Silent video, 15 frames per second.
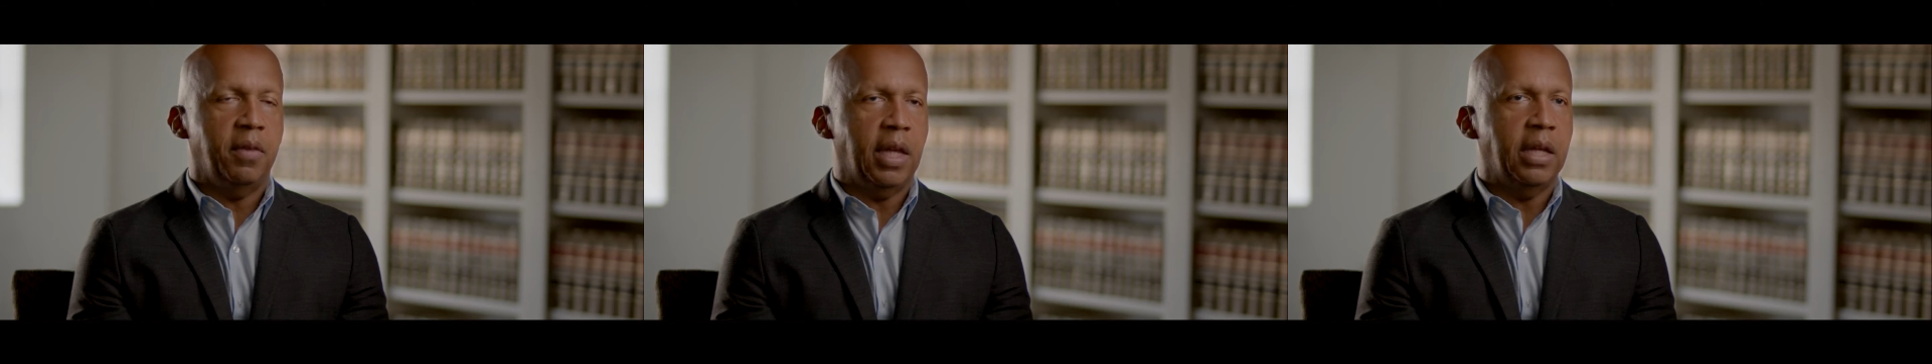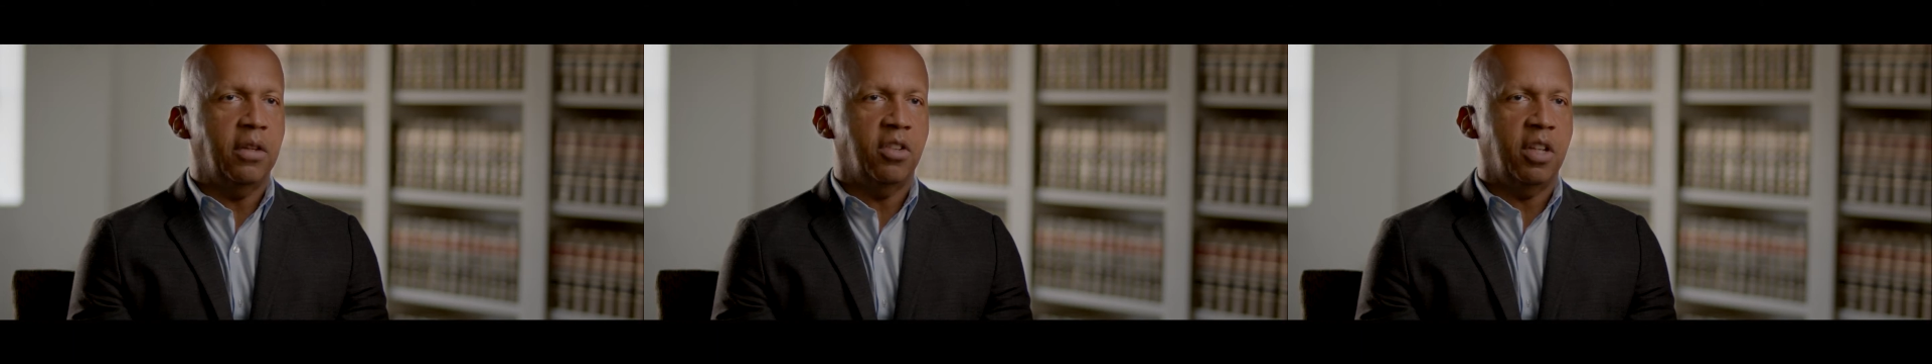
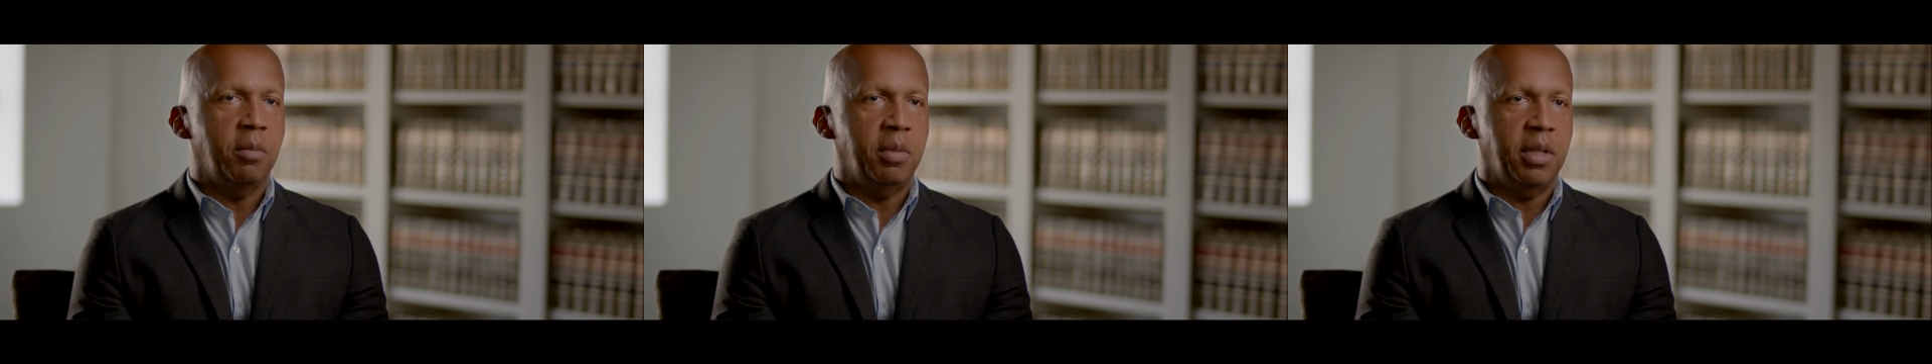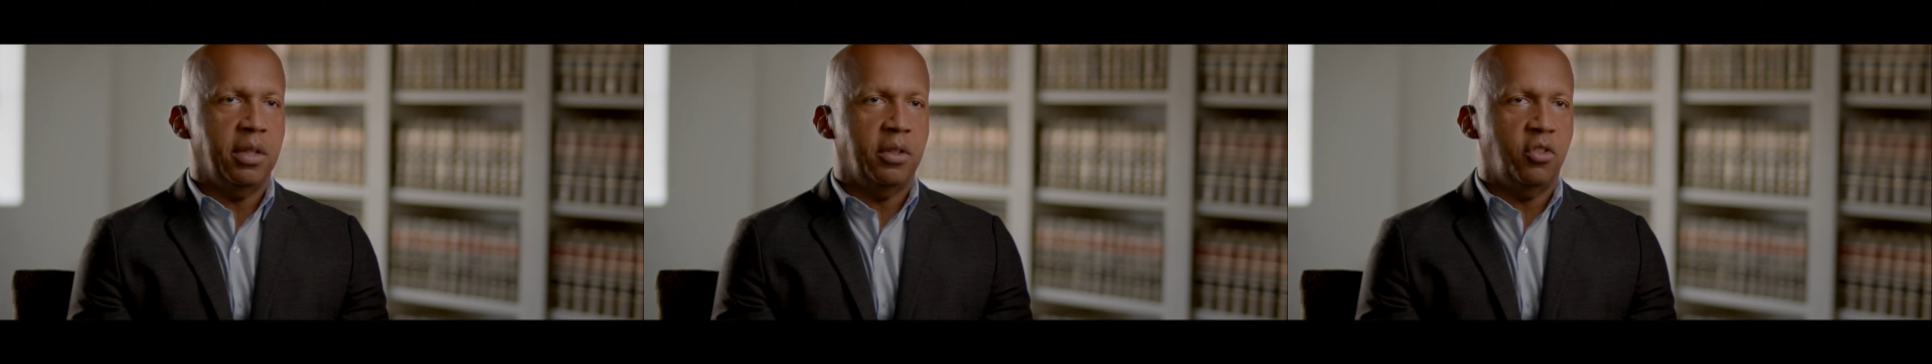things can
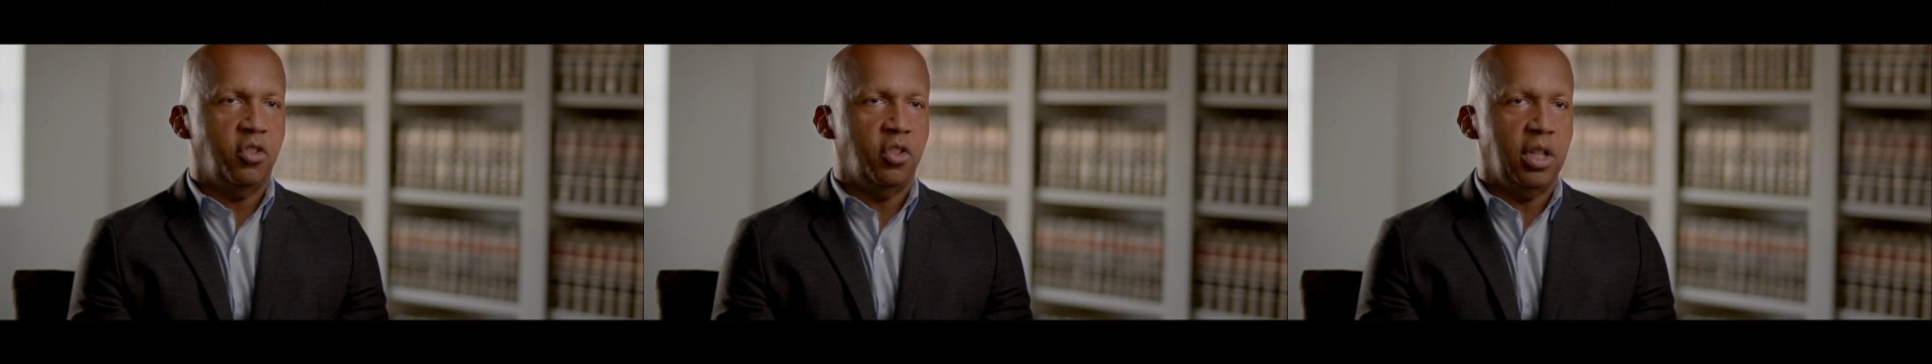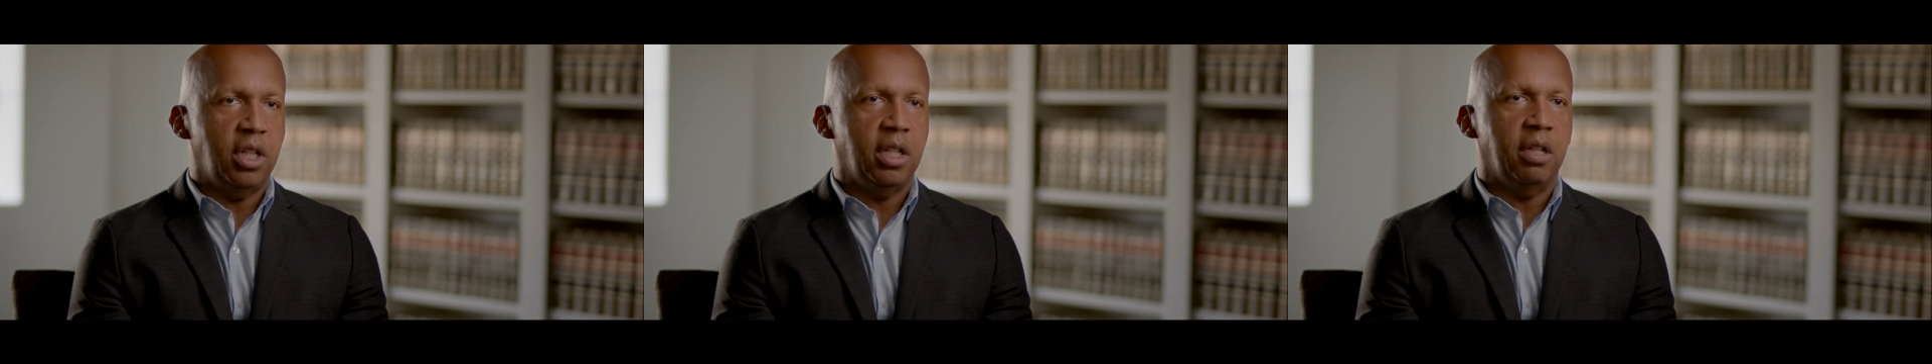be
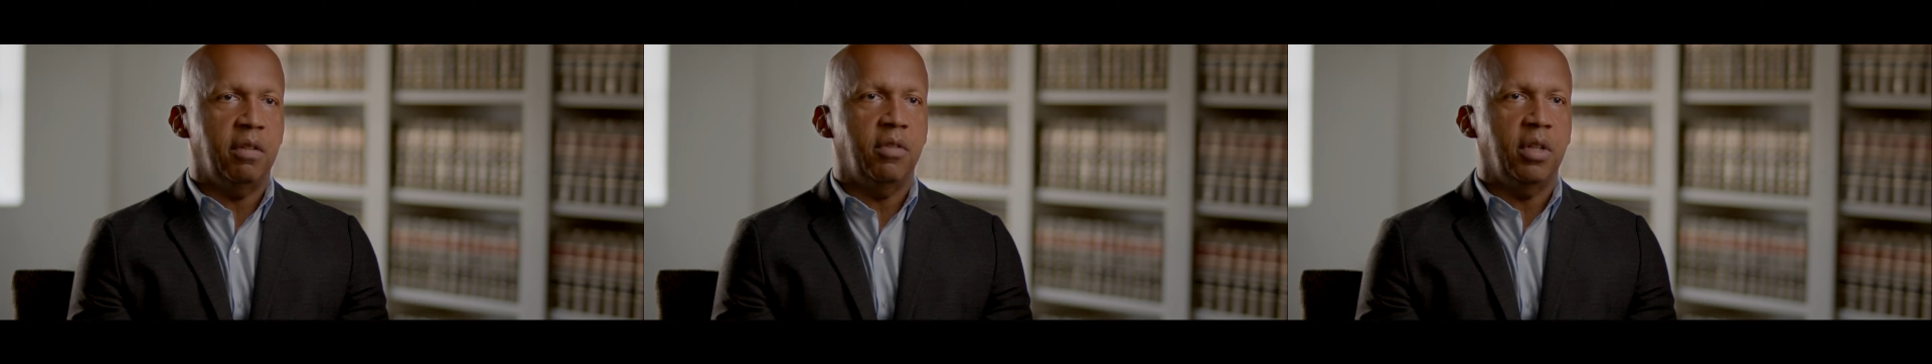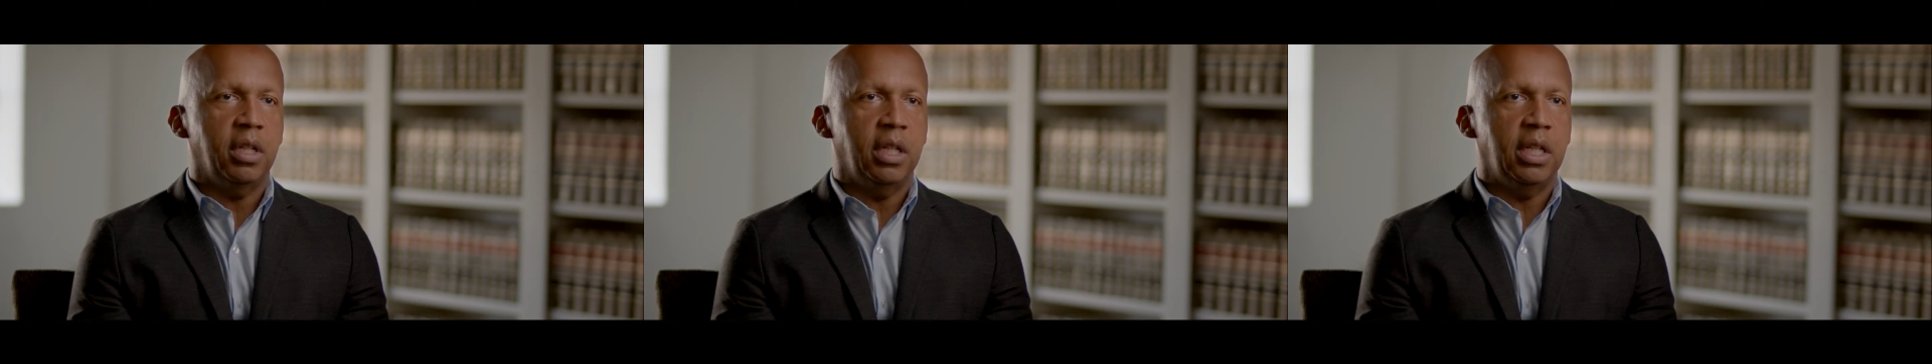
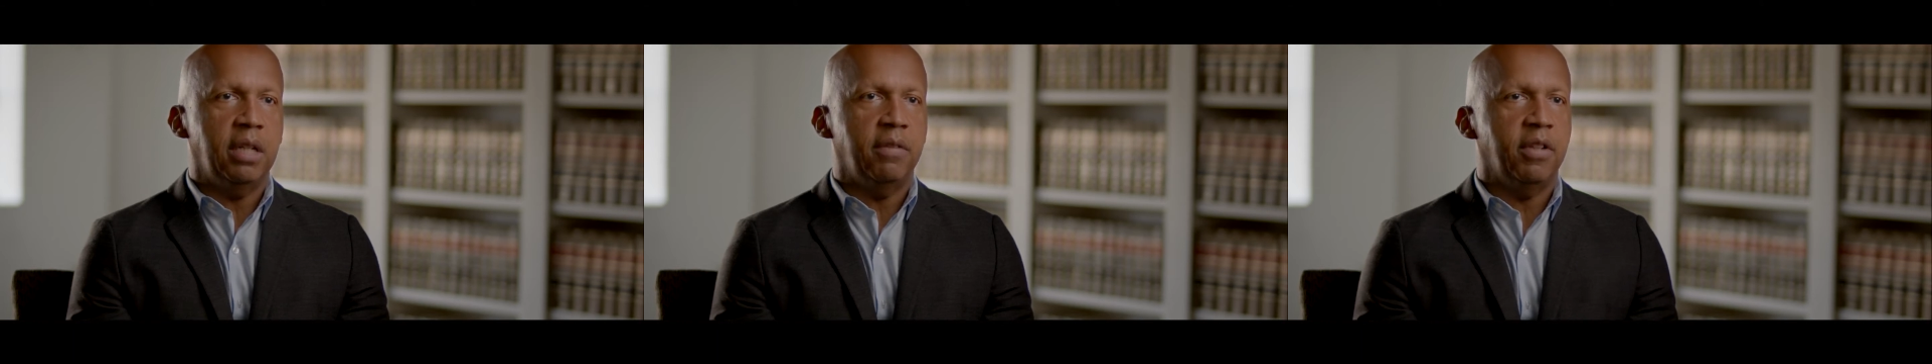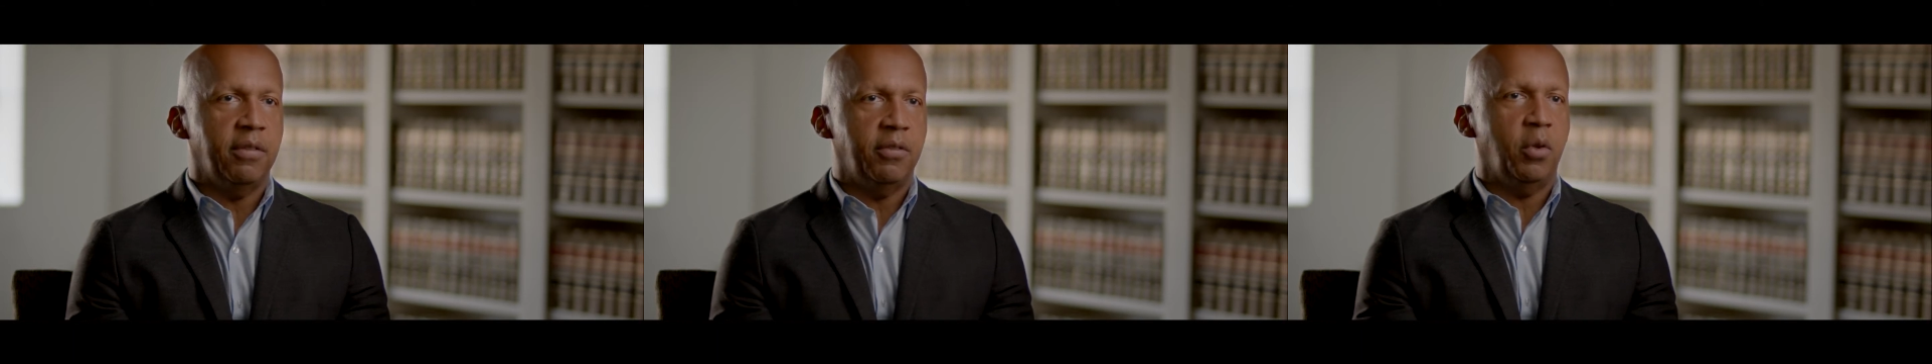achieved,
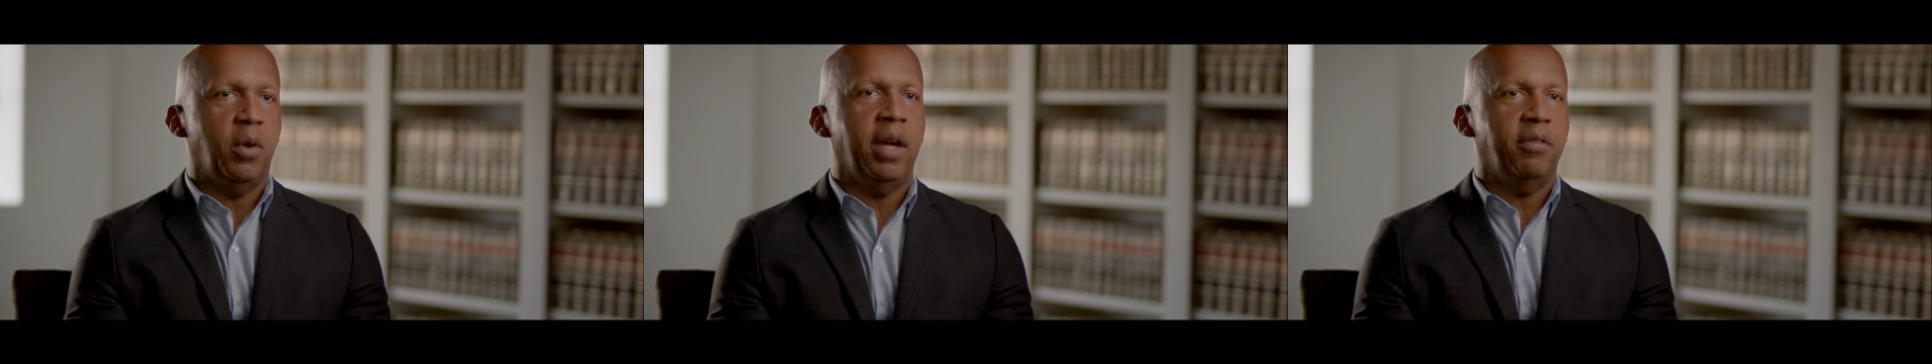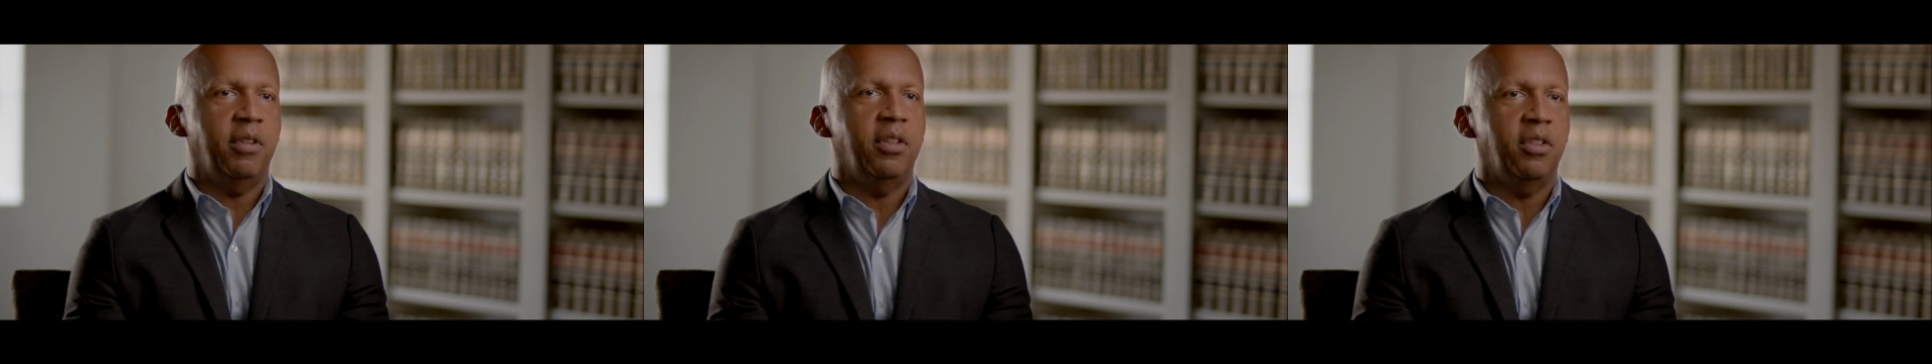even if you
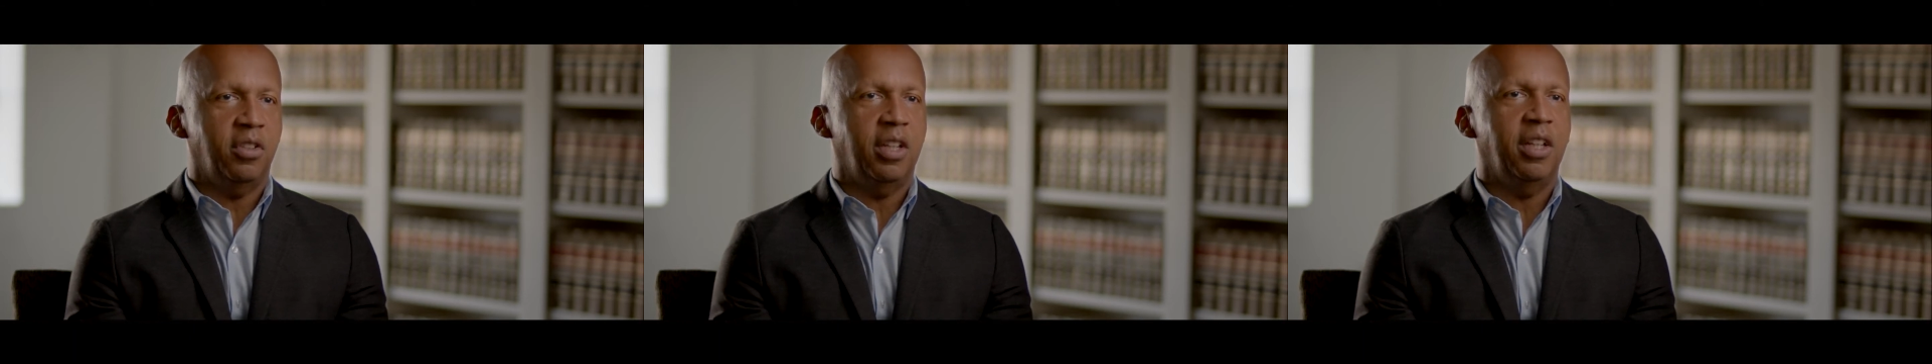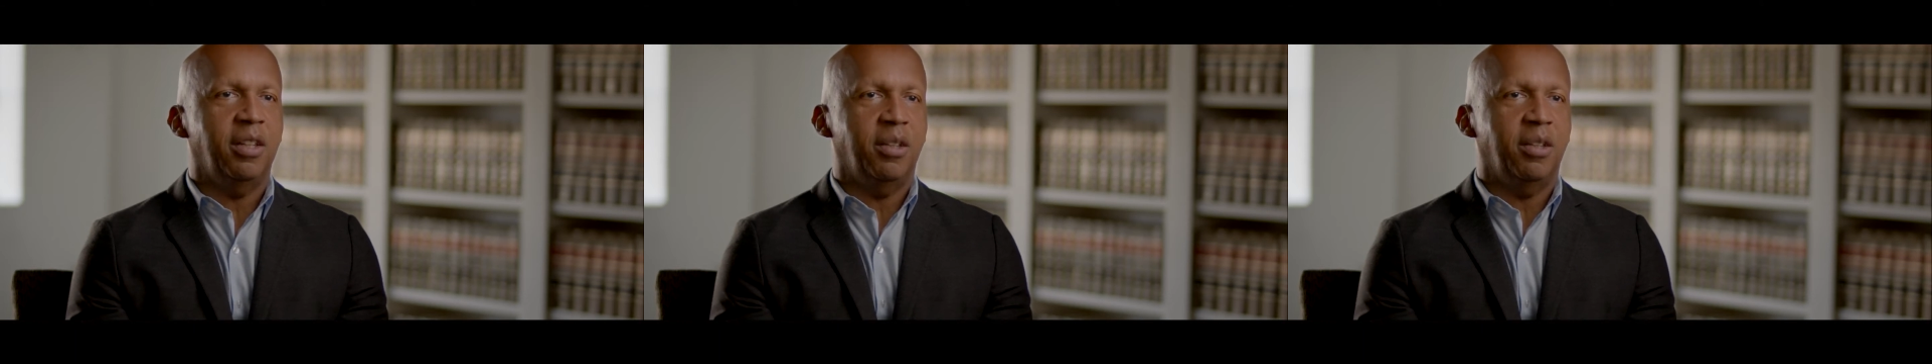haven't seen